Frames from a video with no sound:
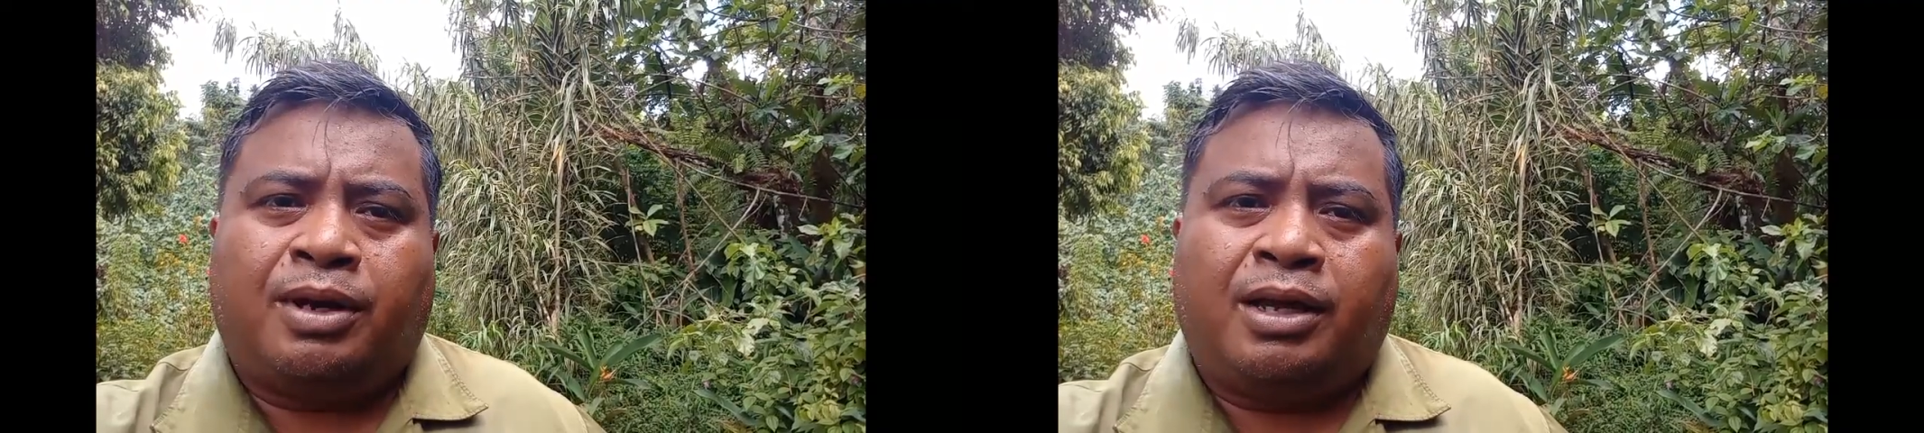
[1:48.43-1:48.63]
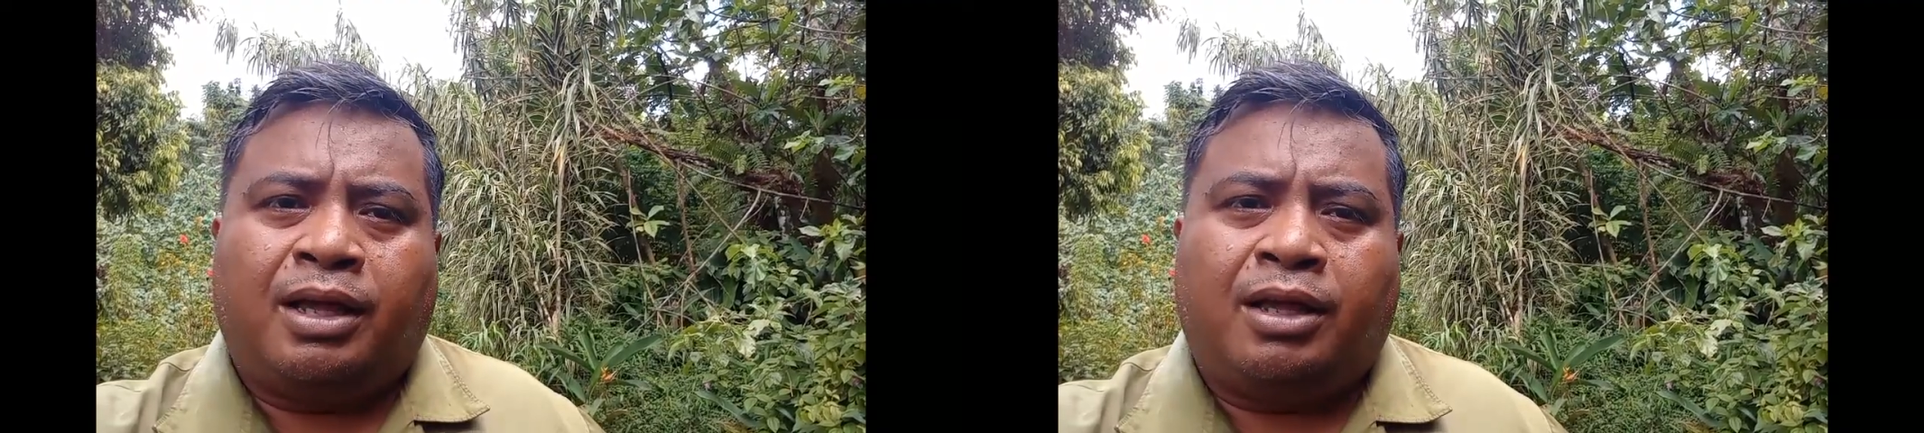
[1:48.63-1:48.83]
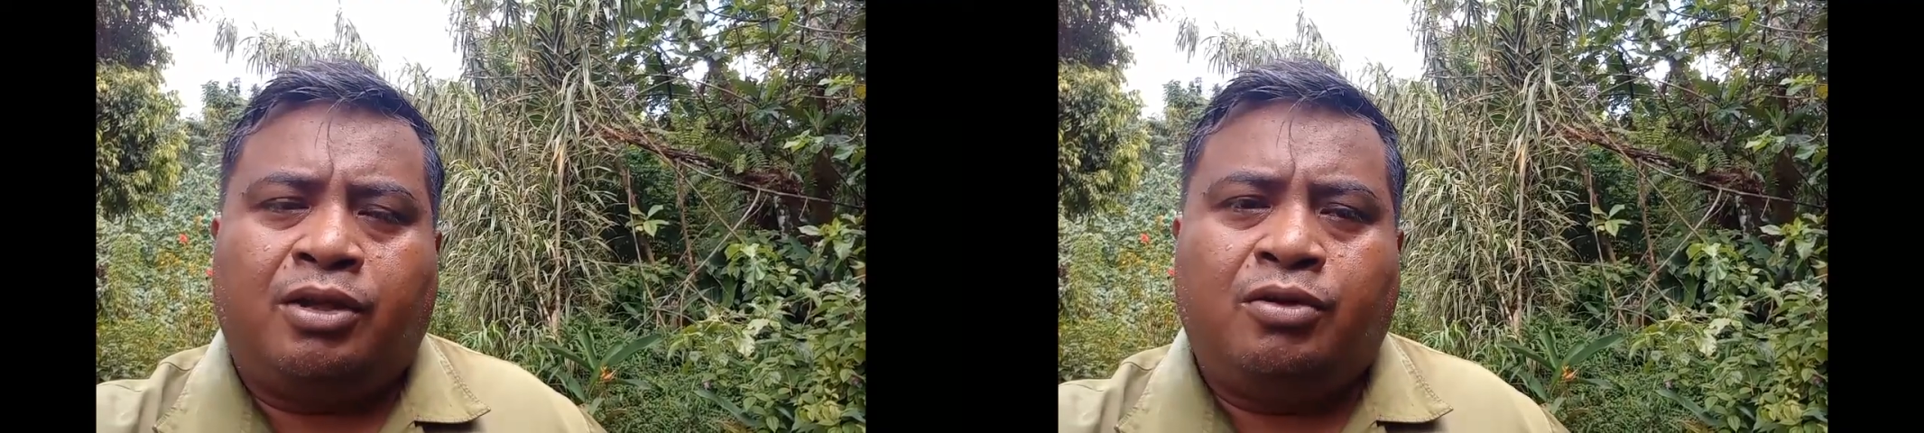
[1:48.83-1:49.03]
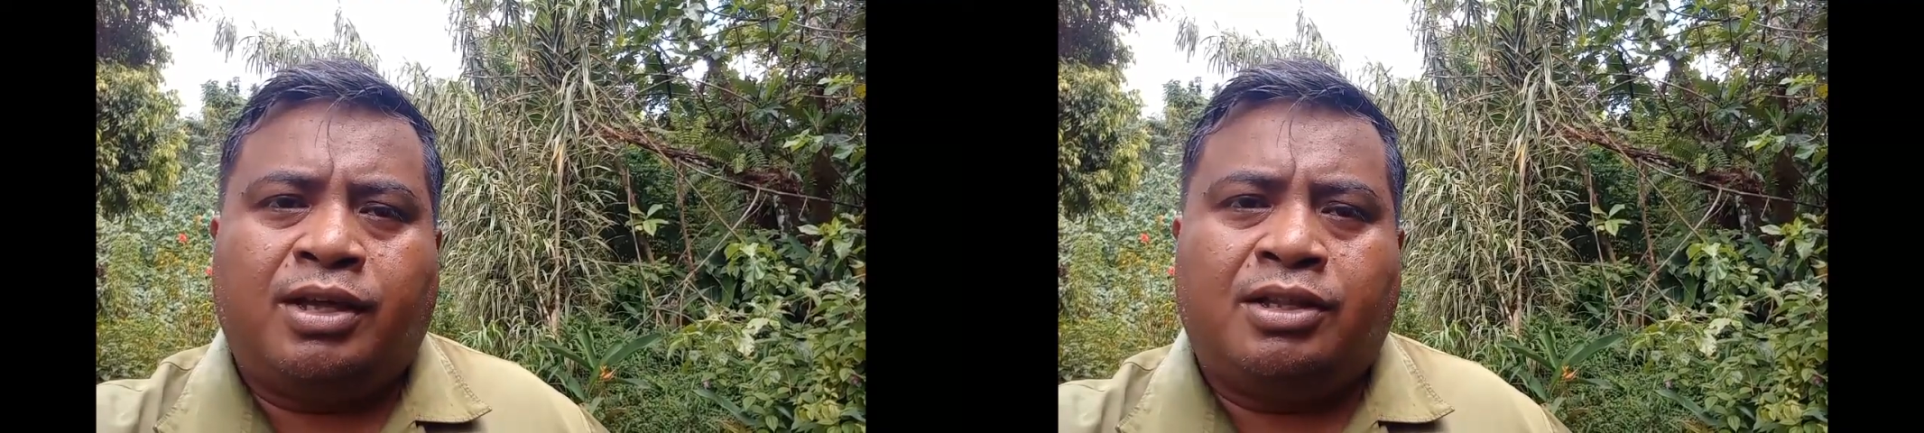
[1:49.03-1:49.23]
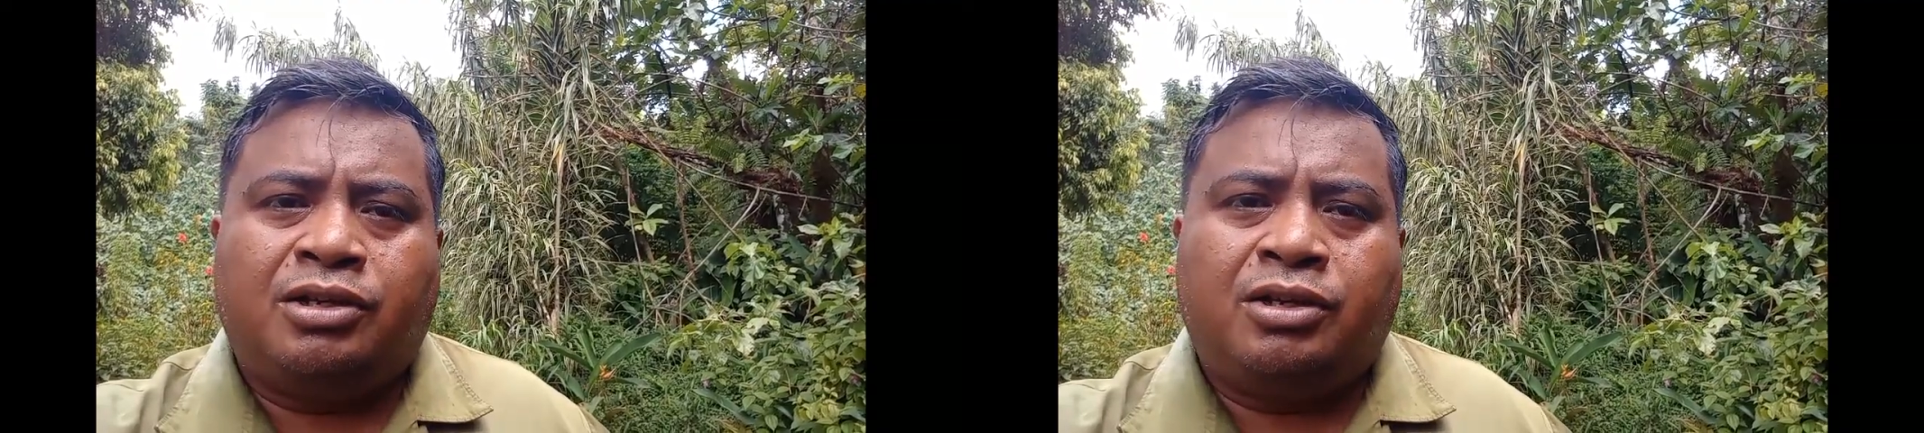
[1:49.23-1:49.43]
by a youth
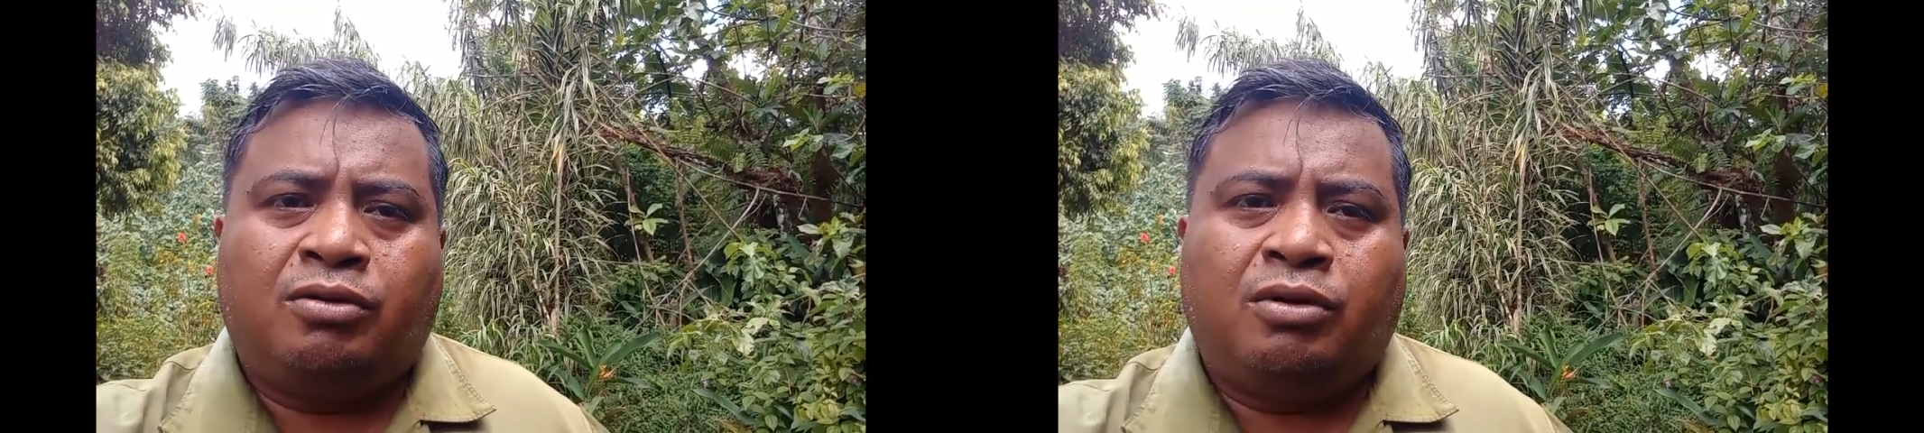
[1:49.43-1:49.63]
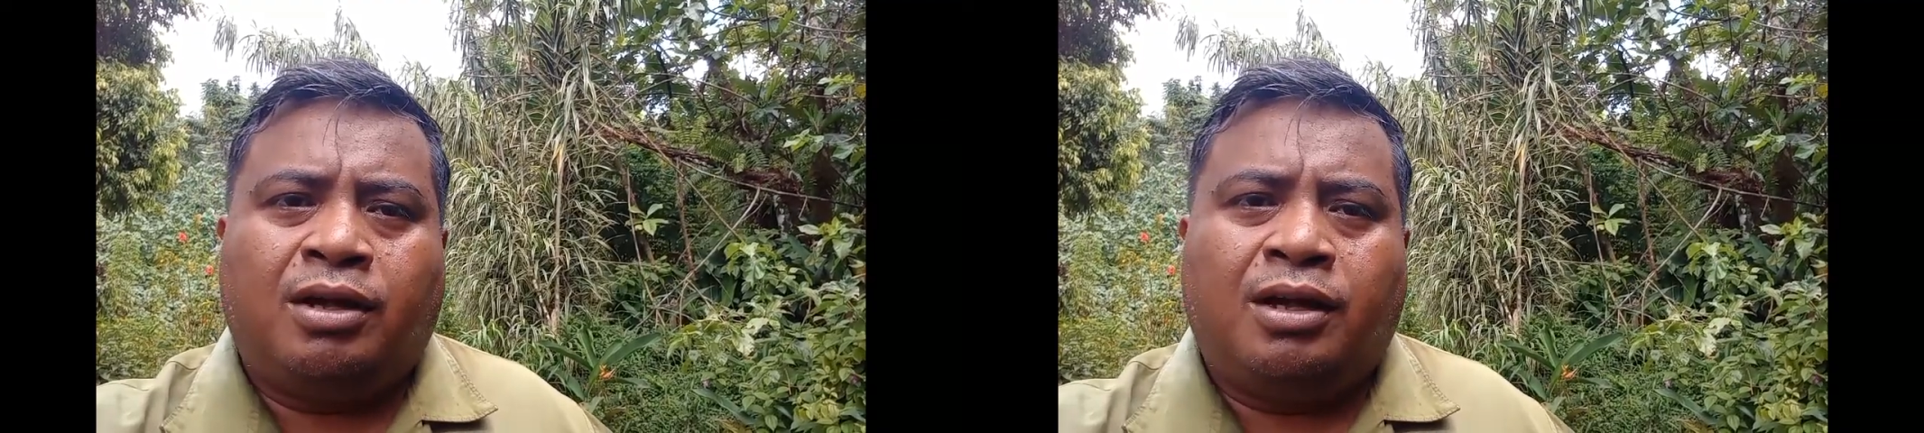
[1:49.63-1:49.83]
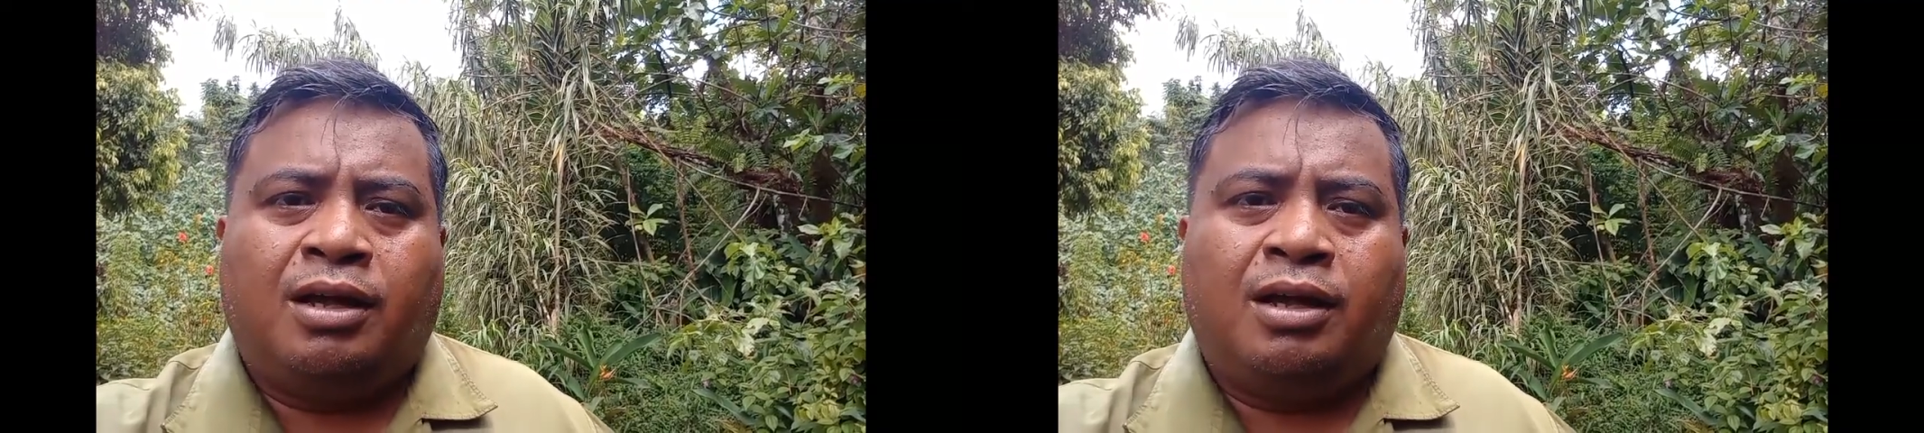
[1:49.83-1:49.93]
NGO